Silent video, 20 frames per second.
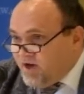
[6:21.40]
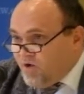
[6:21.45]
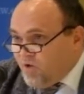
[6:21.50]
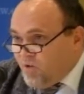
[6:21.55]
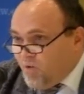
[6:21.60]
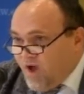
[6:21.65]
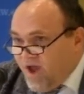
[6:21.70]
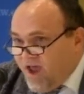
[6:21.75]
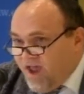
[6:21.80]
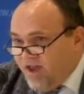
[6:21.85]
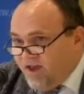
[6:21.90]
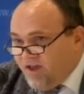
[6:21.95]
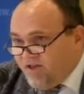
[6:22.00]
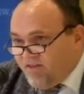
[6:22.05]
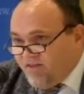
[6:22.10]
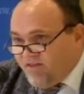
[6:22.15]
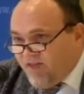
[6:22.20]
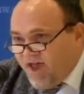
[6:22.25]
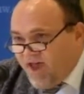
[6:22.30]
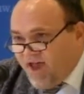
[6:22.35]
in a
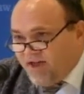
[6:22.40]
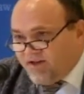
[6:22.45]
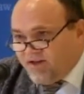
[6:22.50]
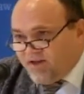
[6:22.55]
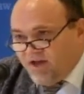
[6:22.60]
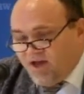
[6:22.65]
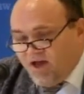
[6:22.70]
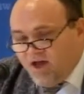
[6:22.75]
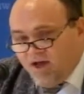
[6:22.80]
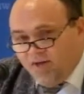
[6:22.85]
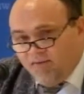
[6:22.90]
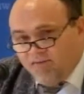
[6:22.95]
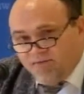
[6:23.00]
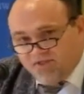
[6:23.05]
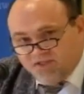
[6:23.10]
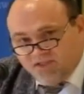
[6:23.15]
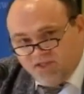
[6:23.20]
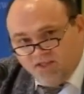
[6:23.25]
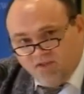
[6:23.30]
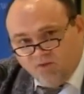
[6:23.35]
way
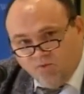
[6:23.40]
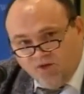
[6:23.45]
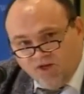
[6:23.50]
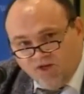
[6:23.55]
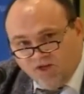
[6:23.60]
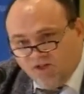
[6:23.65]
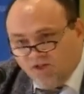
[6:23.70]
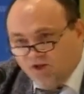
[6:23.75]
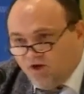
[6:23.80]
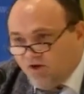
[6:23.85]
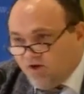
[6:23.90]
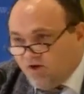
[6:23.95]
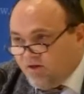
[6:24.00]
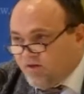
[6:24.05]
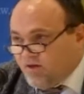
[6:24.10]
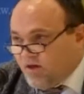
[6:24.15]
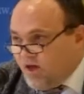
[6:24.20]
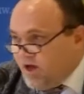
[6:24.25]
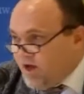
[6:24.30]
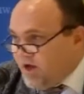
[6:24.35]
that said that we can
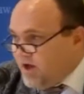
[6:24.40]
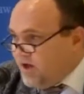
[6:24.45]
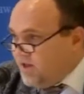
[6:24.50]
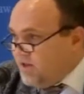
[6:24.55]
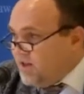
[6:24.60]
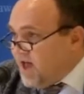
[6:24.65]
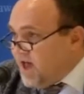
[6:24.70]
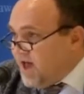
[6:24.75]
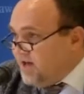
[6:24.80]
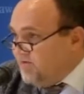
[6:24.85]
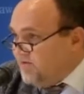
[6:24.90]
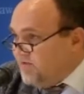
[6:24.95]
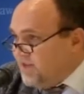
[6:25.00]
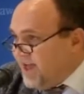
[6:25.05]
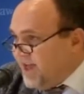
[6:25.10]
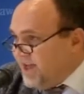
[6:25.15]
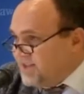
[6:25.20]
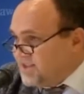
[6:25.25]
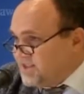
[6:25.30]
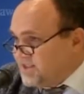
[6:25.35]
learn a lot of
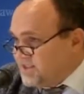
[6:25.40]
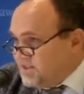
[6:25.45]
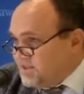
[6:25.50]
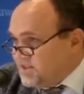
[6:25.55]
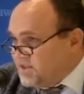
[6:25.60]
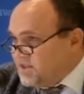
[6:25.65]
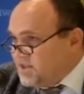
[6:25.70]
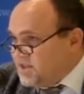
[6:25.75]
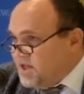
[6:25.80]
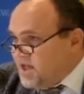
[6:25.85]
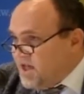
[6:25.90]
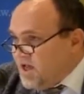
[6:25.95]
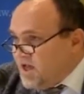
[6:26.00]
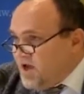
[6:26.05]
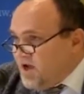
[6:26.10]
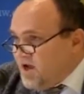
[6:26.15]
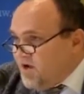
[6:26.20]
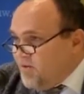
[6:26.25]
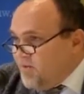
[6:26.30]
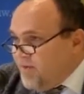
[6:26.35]
lessons
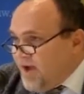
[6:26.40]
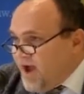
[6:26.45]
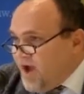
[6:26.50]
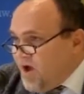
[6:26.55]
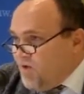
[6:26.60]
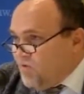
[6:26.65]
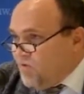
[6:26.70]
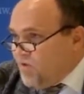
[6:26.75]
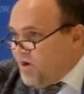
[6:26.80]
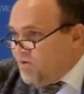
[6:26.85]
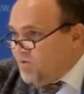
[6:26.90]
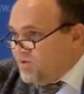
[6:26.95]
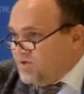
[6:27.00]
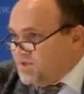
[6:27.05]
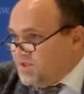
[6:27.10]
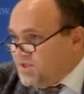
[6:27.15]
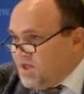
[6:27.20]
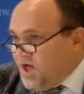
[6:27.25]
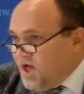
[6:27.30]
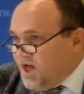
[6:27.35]
about what
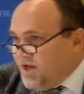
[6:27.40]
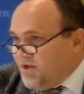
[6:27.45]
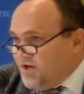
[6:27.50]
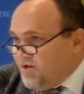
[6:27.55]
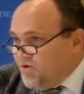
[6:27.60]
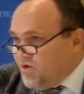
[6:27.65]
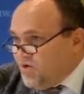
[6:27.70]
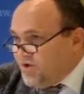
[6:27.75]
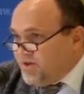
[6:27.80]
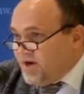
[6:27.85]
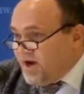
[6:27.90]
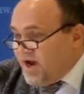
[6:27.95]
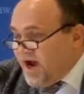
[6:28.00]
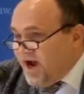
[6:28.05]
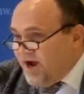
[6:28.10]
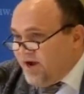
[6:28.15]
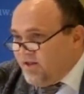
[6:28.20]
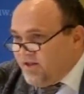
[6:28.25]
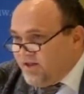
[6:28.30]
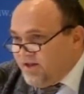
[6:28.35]
was done in Northern
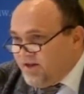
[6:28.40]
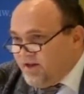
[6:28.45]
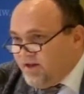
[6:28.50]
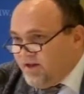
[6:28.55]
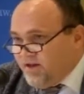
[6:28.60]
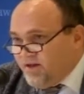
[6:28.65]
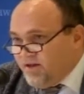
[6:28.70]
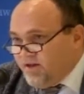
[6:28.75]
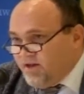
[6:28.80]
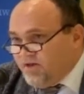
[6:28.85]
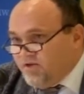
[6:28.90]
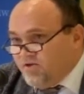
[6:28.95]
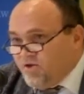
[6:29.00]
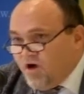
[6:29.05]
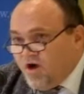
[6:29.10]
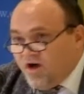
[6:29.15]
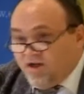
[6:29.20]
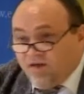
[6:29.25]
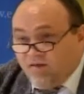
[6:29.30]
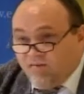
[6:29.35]
Ireland and
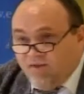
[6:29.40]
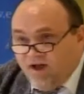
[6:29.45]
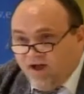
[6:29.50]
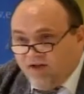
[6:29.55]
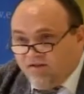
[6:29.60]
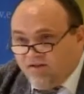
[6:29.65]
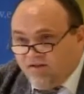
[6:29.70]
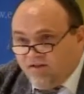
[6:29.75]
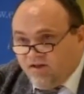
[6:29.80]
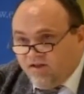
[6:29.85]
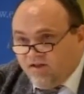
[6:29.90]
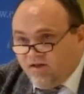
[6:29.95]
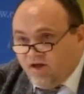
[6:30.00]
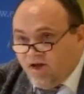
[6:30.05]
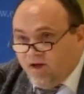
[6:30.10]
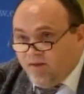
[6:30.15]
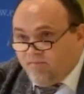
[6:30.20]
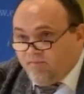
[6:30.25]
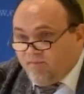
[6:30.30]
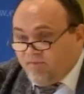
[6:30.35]
talking about
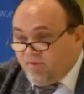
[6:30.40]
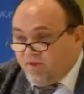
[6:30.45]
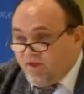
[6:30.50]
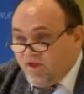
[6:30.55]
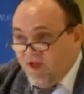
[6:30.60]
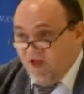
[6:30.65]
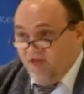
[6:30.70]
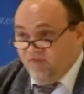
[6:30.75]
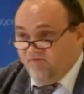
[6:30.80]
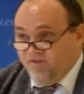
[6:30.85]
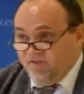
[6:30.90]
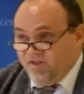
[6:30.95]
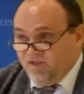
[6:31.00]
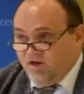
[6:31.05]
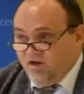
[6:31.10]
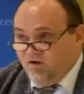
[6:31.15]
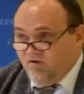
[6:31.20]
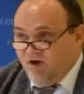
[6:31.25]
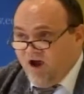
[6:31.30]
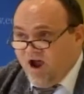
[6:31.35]
the
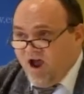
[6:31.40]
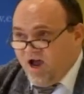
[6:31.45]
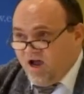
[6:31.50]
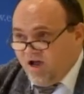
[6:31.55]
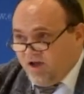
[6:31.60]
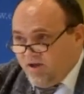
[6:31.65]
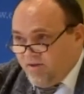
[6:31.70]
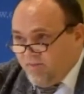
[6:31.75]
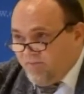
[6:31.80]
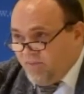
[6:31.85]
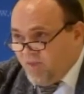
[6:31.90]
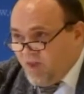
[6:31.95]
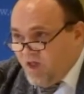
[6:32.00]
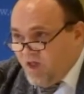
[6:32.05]
conflict in Iraq